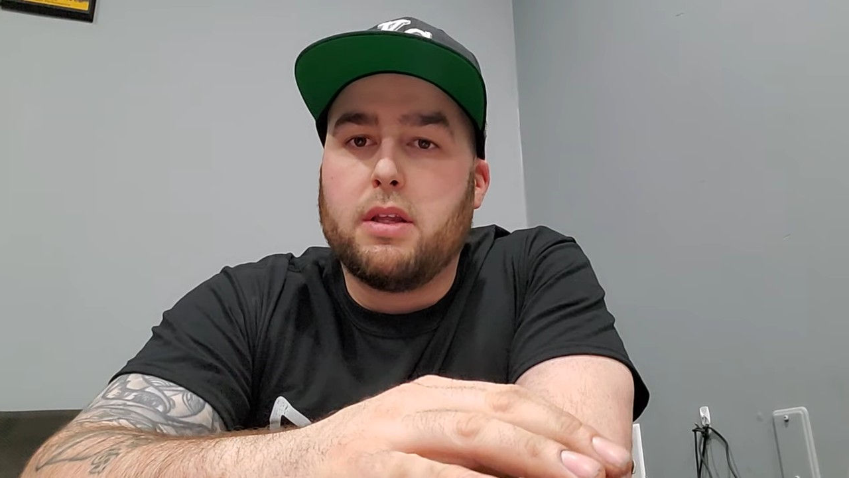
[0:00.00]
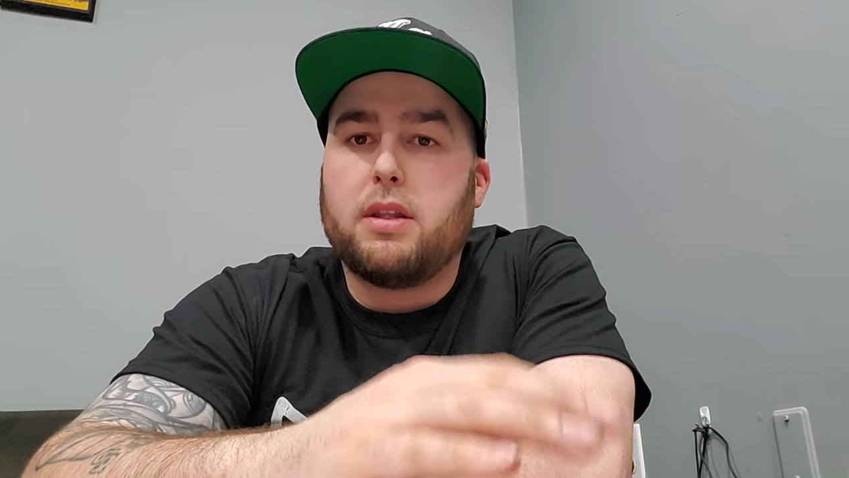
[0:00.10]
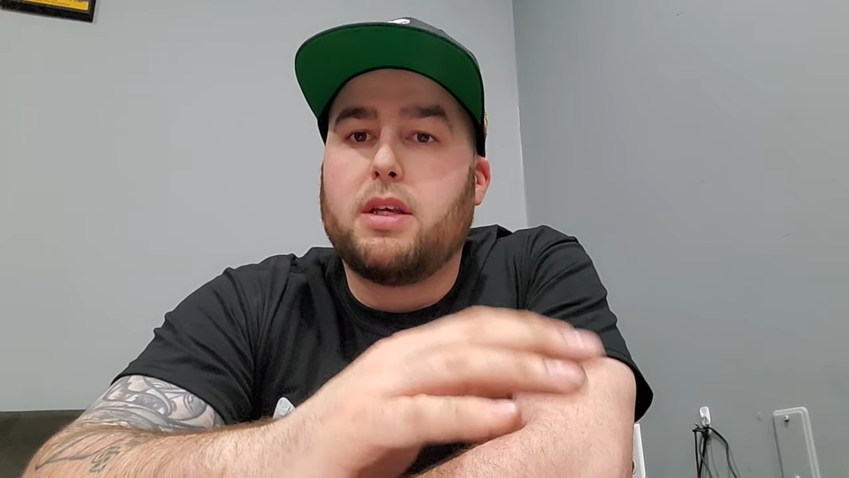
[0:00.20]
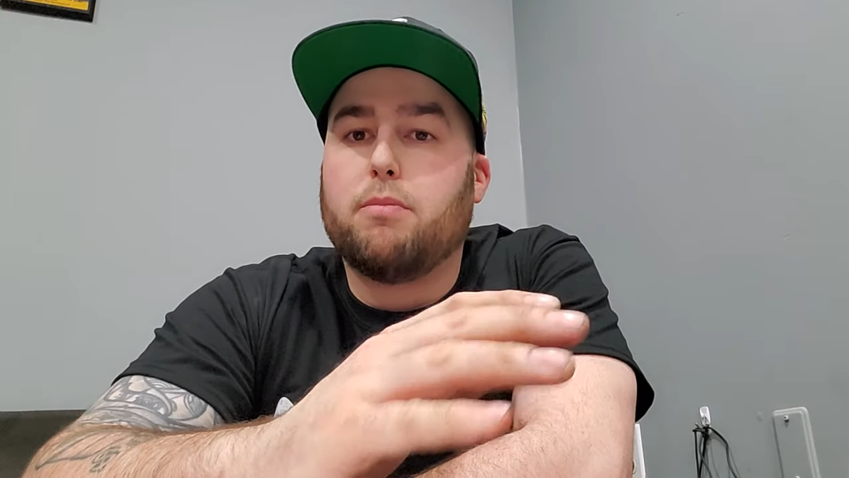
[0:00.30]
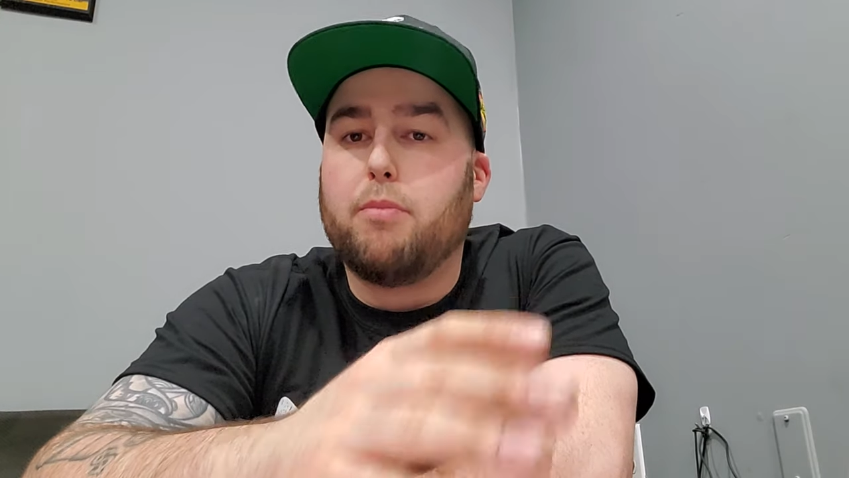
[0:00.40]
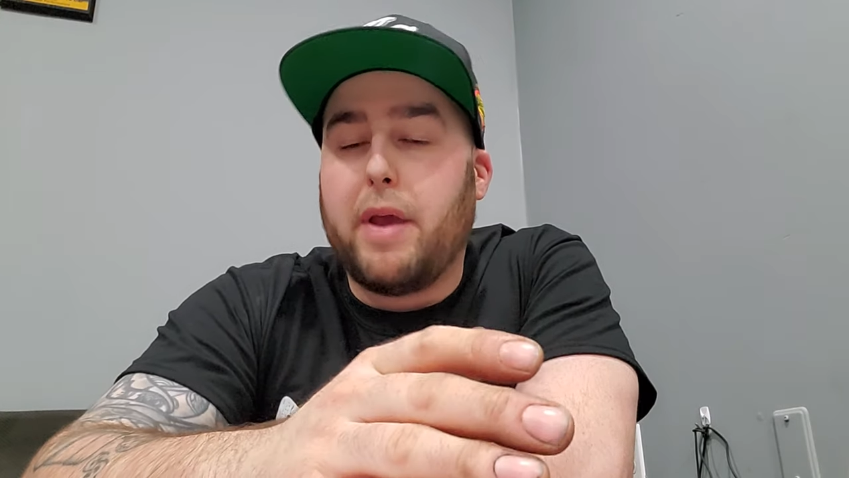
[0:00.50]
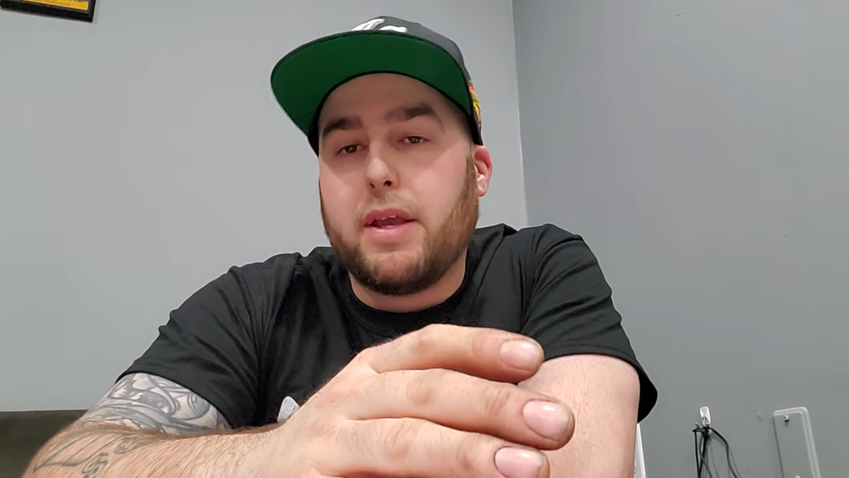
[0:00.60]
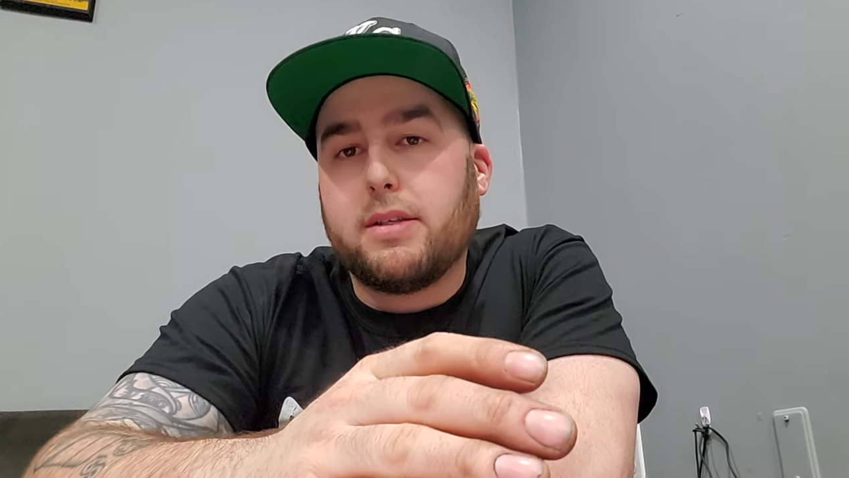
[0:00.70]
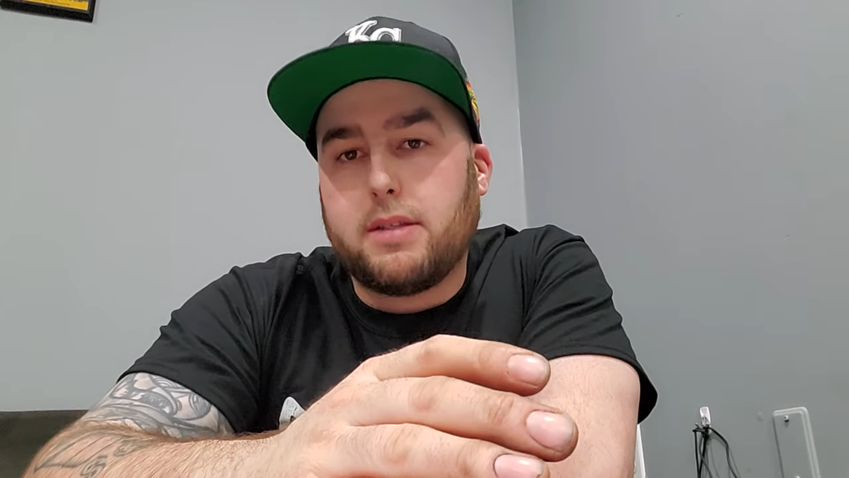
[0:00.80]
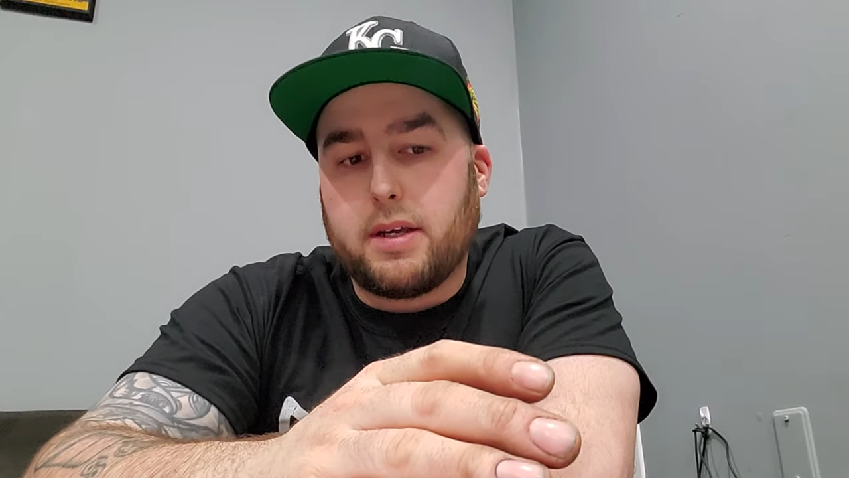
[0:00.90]
the
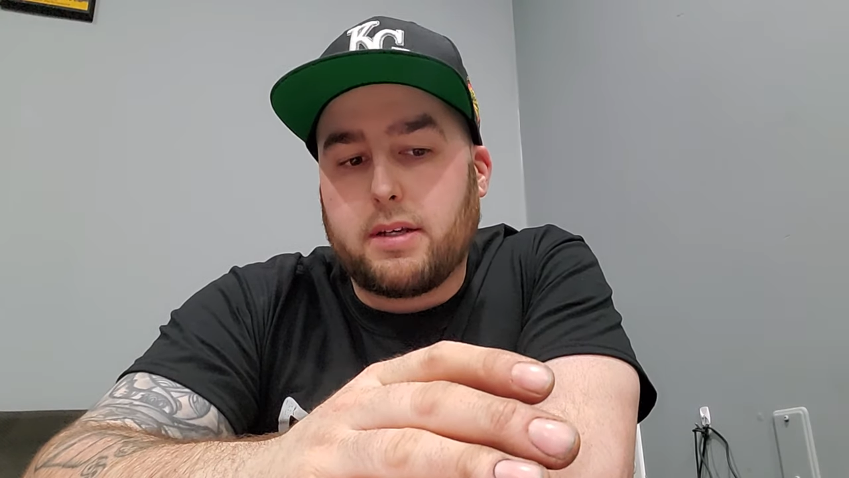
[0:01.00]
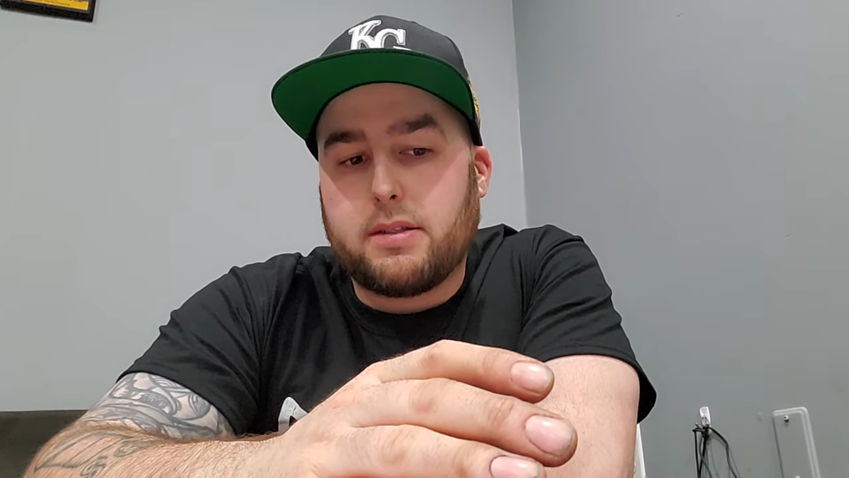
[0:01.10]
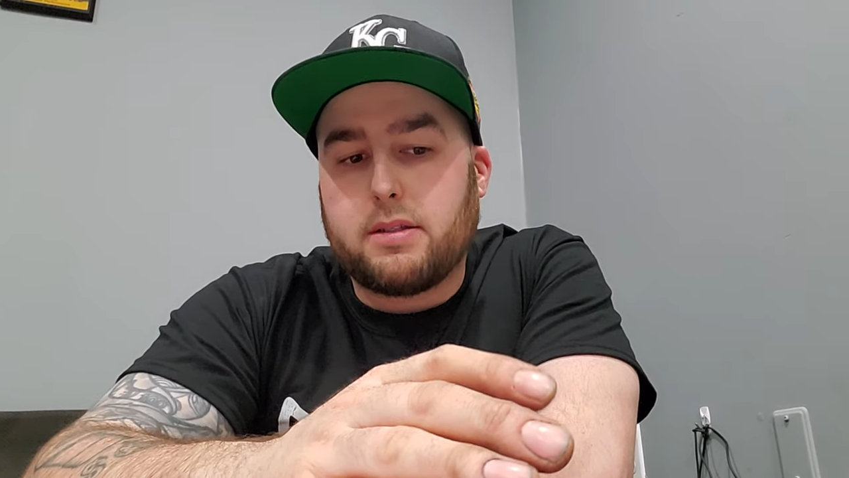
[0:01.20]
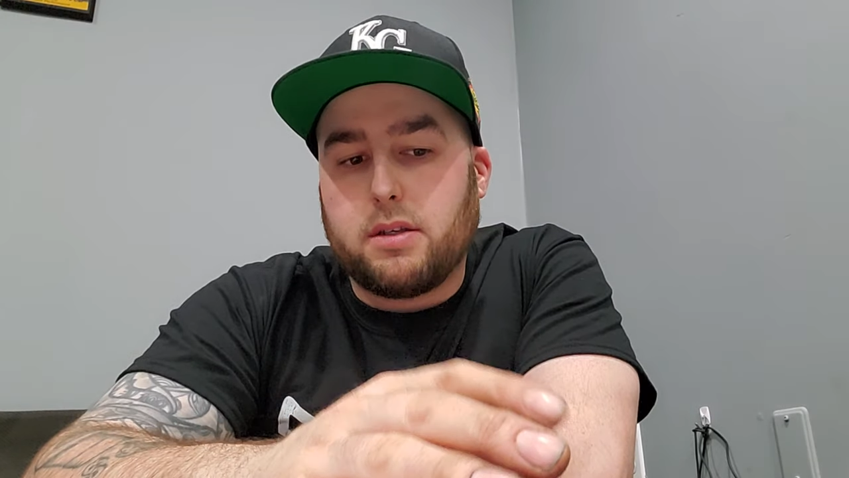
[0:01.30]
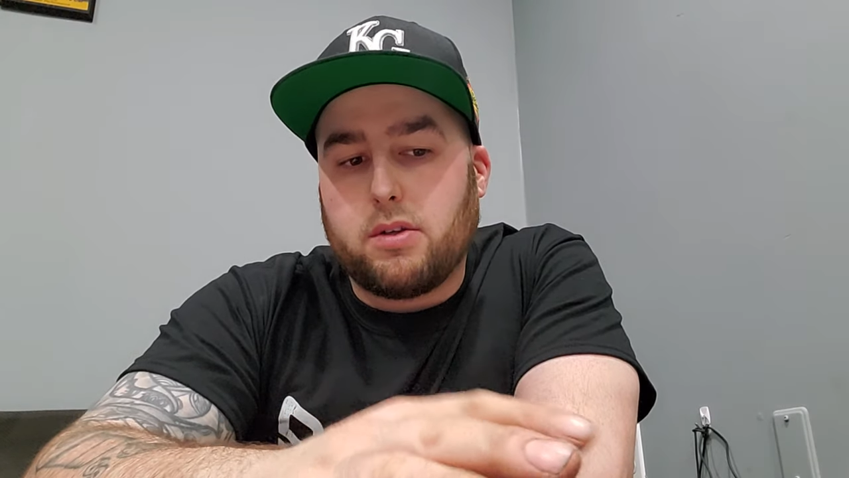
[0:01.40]
basics,